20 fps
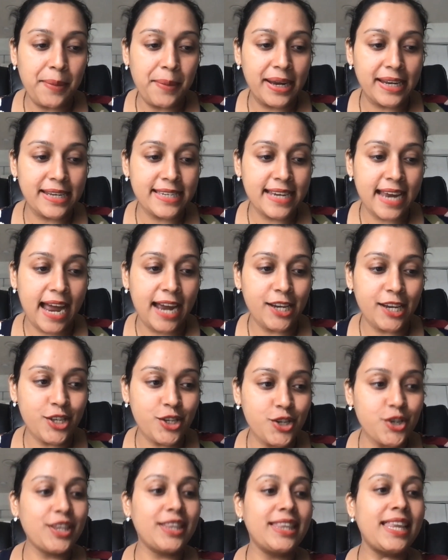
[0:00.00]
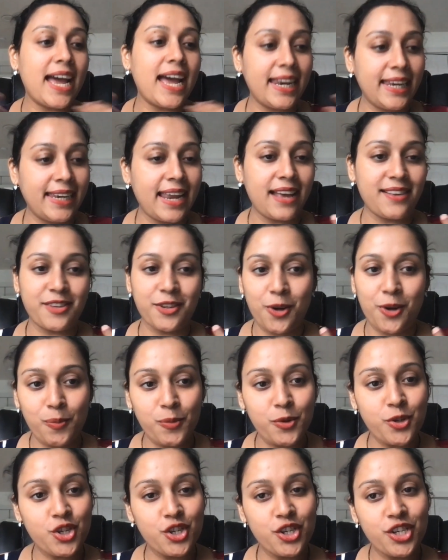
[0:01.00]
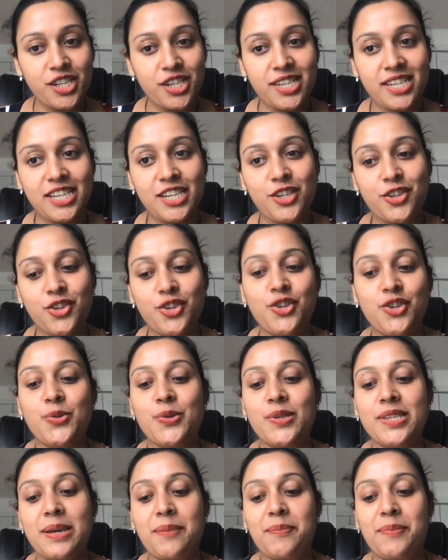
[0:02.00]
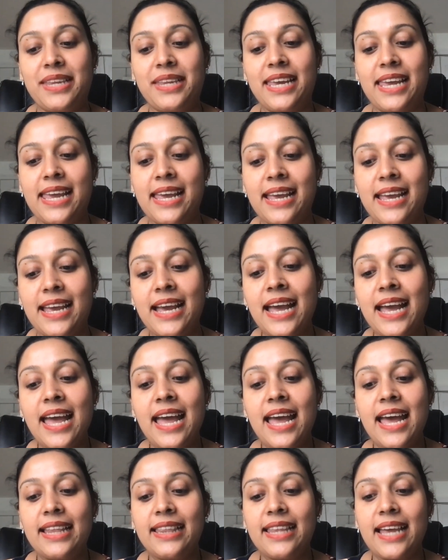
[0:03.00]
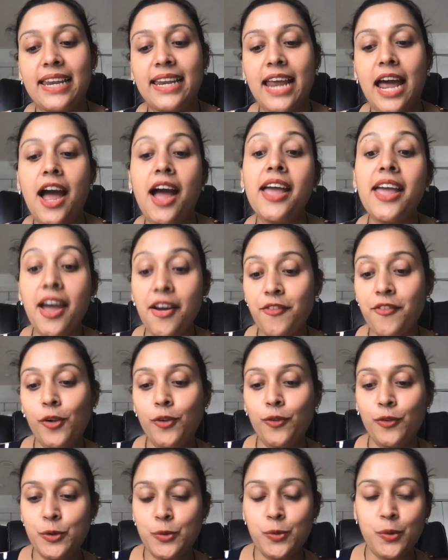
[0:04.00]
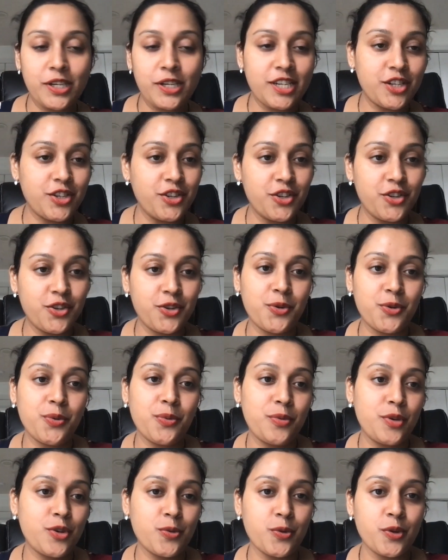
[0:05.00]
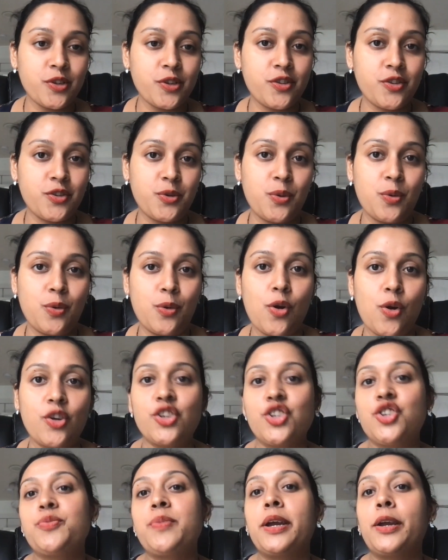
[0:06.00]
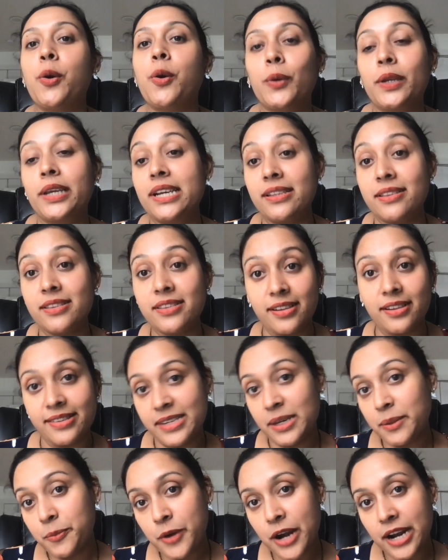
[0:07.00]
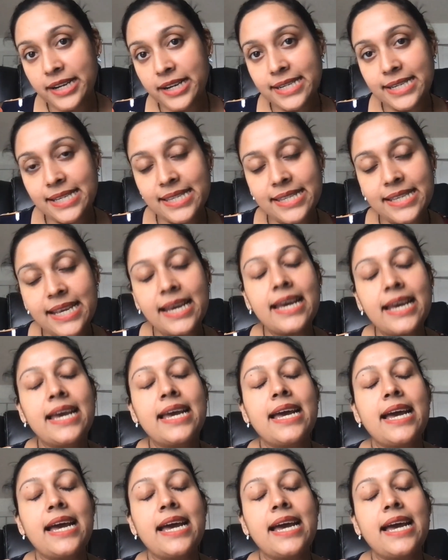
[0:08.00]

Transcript: But I took that as an opportunity to do something that I have always wanted to do, which was to launch my own consulting practice,